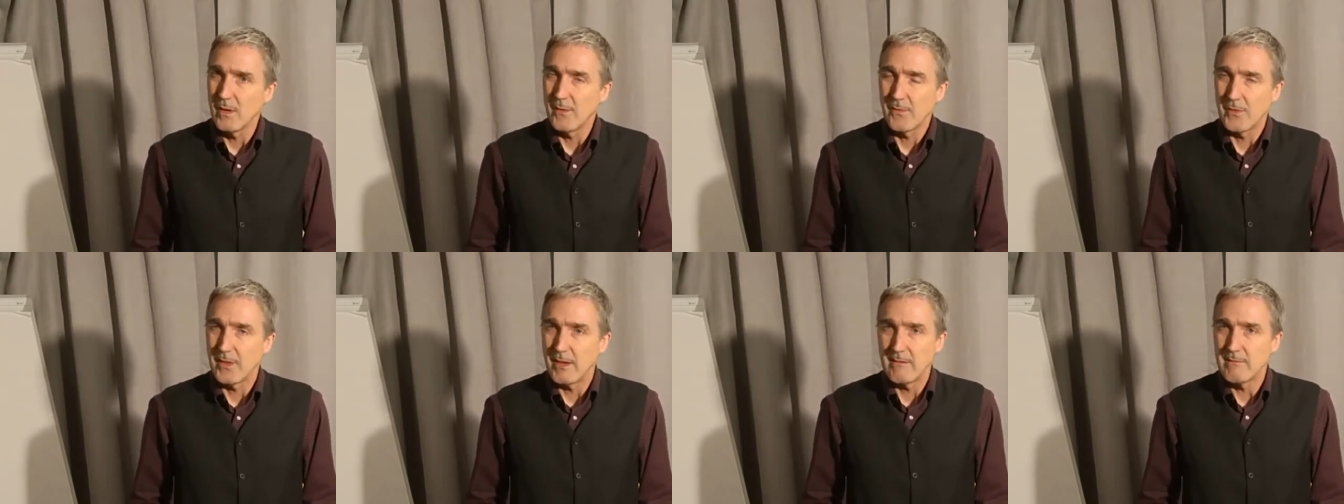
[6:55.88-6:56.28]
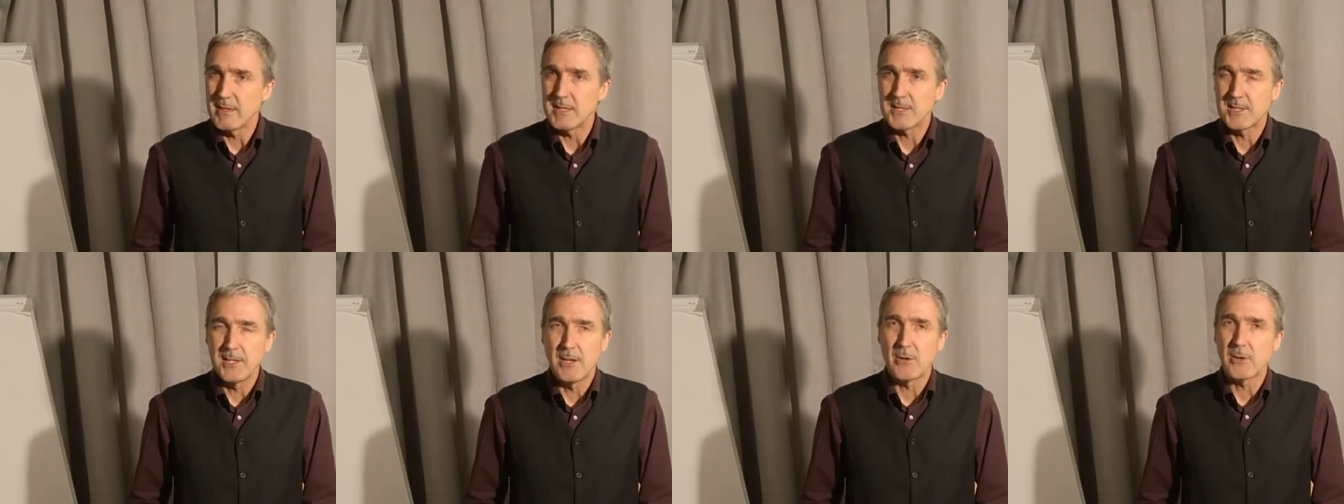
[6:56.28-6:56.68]
there
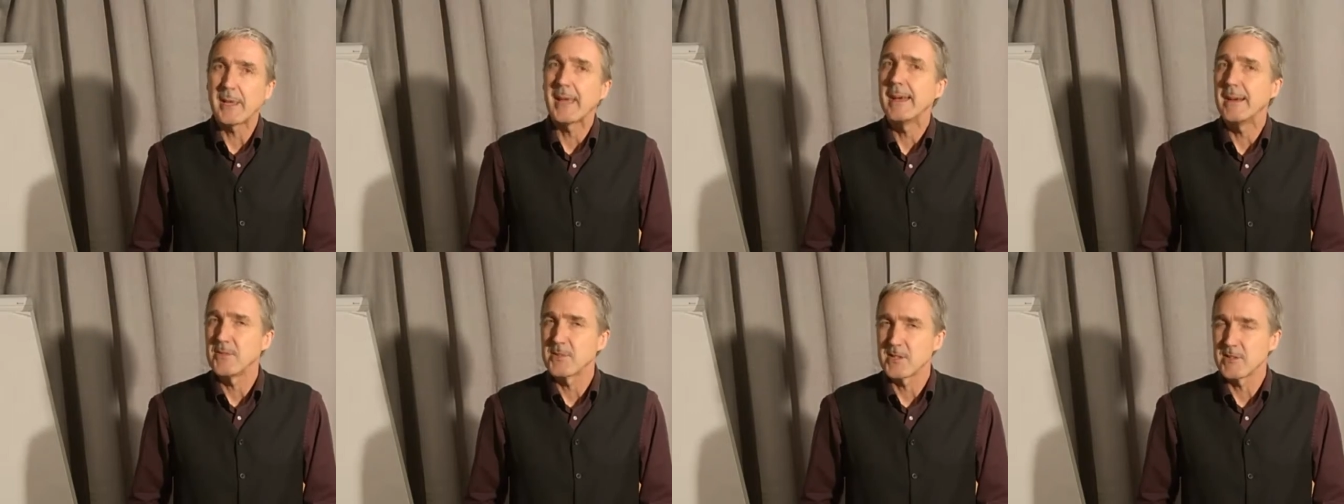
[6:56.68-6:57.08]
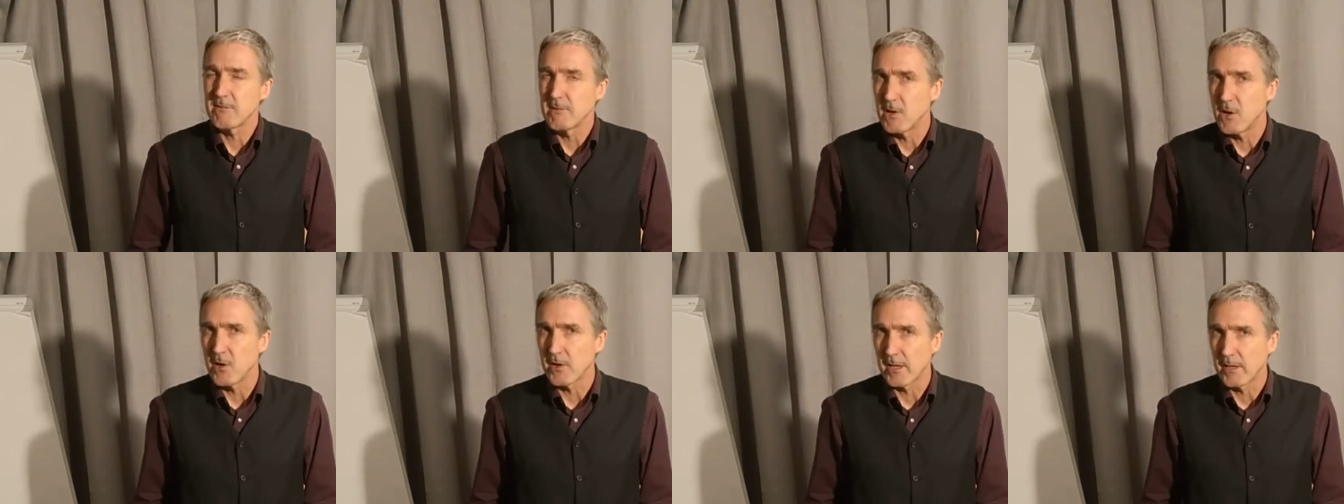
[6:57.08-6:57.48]
is no counter
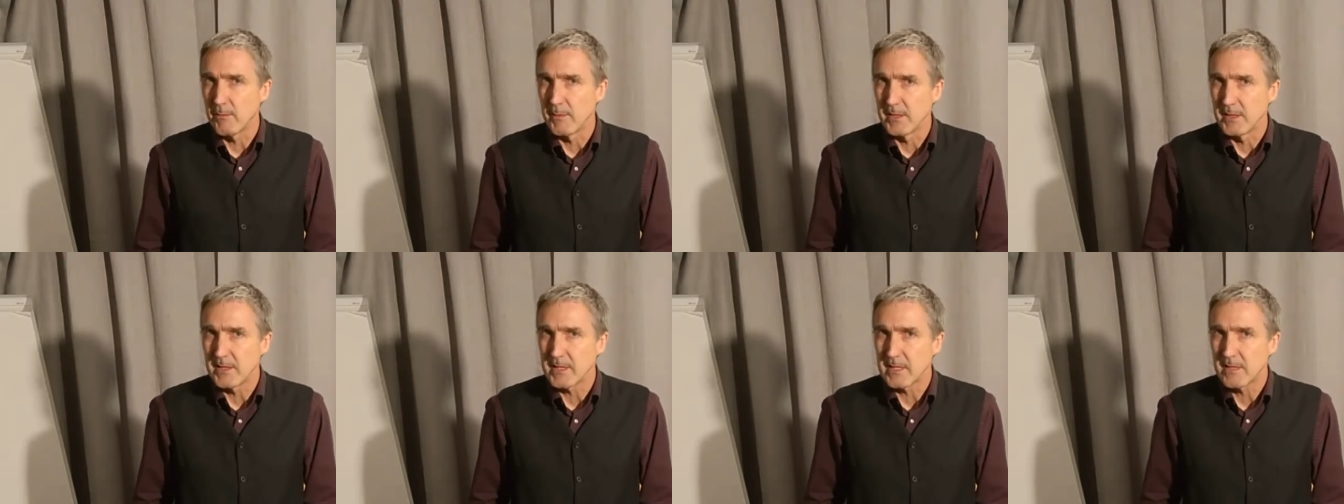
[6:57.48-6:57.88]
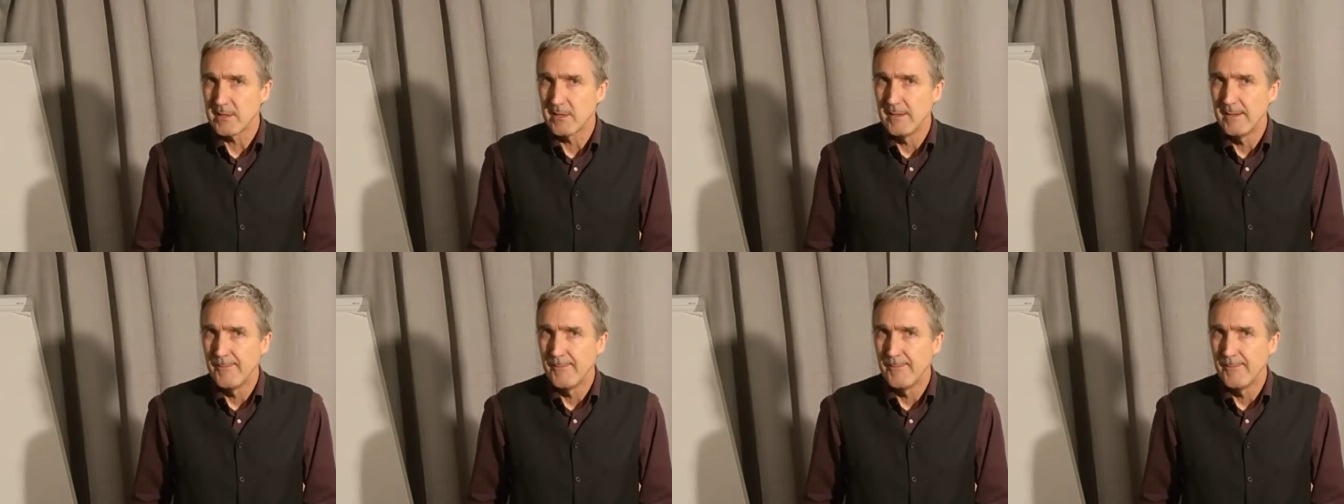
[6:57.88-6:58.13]
argument.